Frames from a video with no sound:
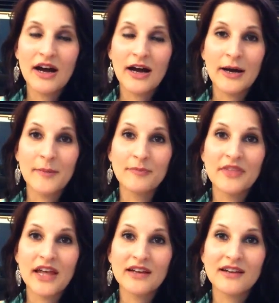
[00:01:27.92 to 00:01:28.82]
um,
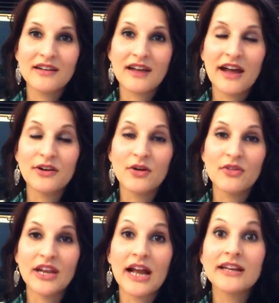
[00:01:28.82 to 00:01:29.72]
that I know
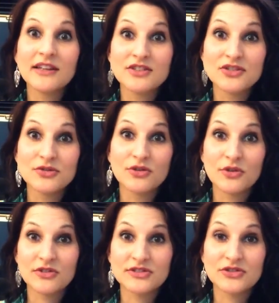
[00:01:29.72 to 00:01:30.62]
that I need to do in
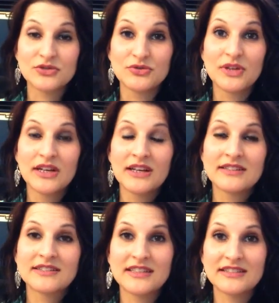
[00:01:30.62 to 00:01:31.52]
order to
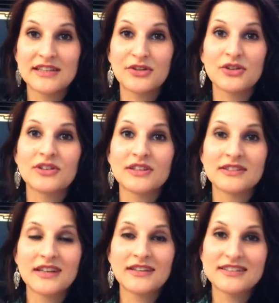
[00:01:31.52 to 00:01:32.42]
stay centered
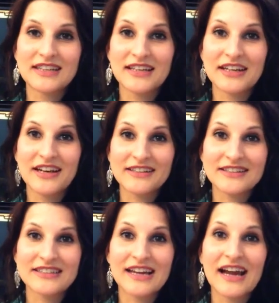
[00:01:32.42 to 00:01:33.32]
and, and stay
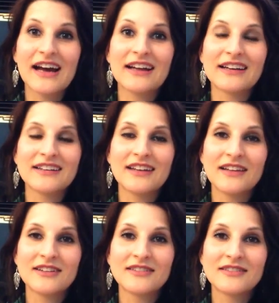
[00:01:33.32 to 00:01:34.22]
connected to God and,
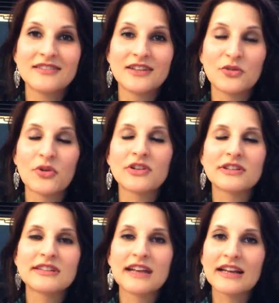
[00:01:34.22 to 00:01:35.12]
and in order to
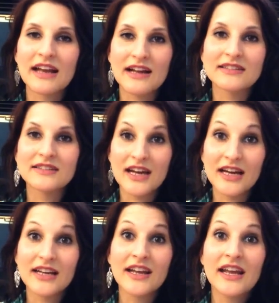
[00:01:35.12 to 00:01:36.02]
stay on God's
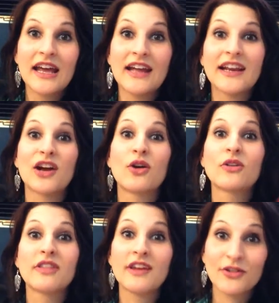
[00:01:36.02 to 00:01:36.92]
side and not go
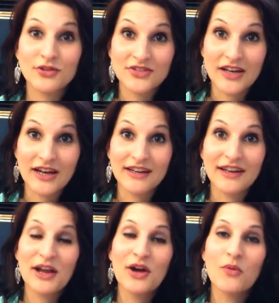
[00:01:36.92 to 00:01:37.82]
to the other side
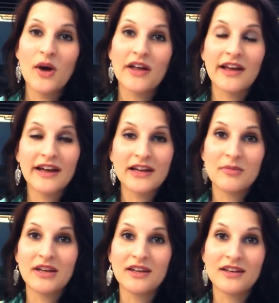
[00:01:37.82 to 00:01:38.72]
while I
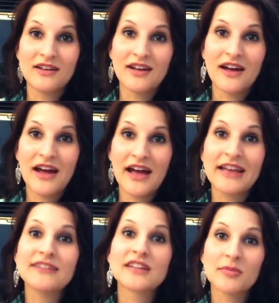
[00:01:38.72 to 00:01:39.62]
am in
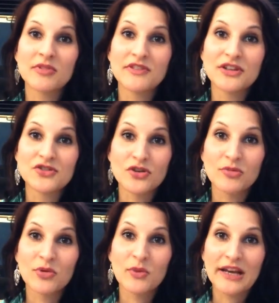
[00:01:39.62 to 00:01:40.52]
any type of
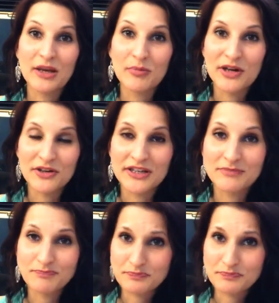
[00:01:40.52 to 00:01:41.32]
interim or waiting period.